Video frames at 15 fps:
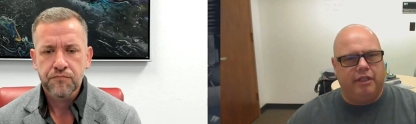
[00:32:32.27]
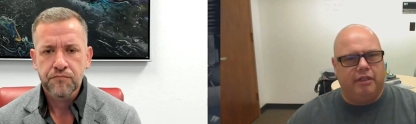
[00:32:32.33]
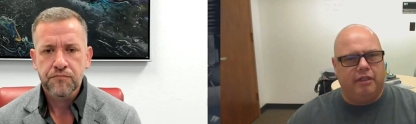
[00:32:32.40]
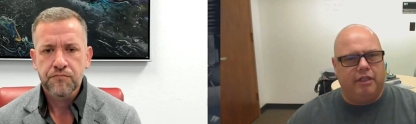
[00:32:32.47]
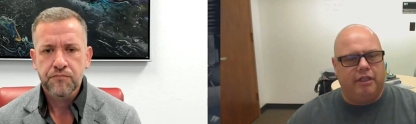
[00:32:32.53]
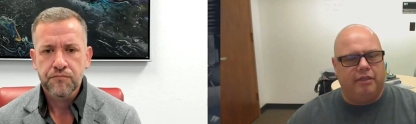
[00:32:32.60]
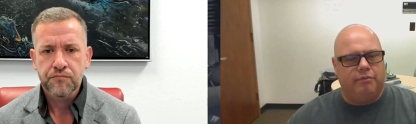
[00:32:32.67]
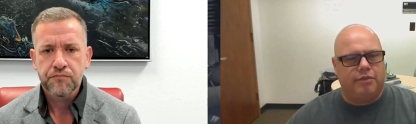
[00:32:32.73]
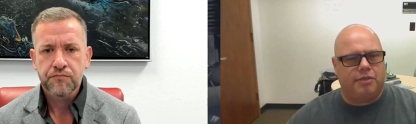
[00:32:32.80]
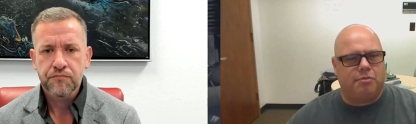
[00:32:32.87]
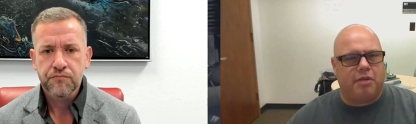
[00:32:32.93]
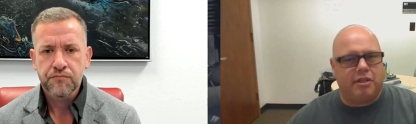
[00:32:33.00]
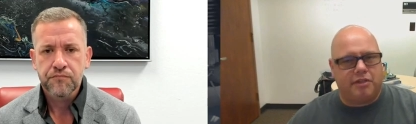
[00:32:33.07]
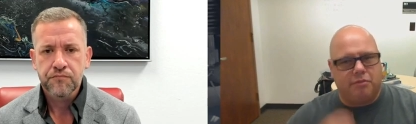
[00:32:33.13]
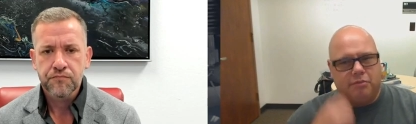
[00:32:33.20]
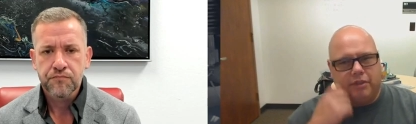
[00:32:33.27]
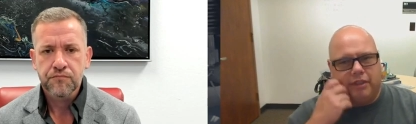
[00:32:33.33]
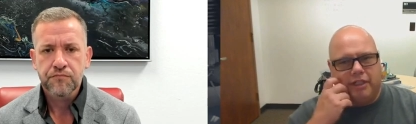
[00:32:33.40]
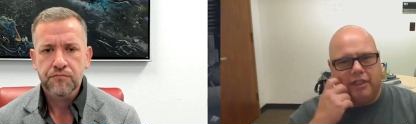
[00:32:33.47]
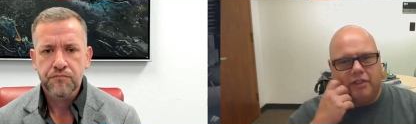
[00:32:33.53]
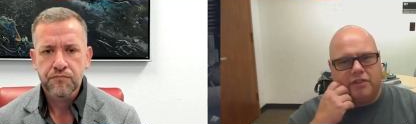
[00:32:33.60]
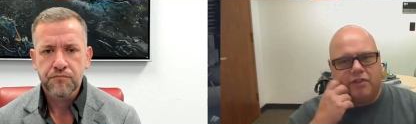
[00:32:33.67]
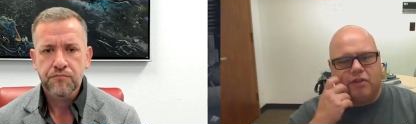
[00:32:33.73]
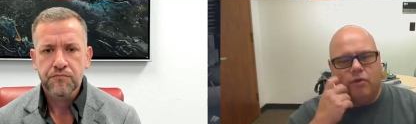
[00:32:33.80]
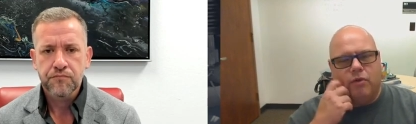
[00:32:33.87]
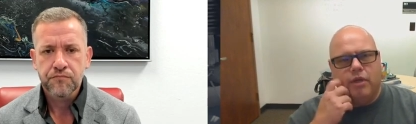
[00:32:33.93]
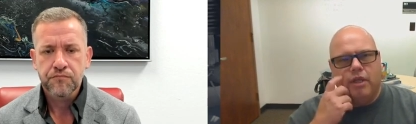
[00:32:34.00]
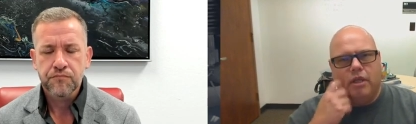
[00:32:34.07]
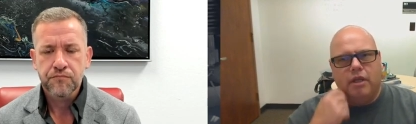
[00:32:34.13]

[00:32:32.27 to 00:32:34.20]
Speaker 1: and and responsibility and so,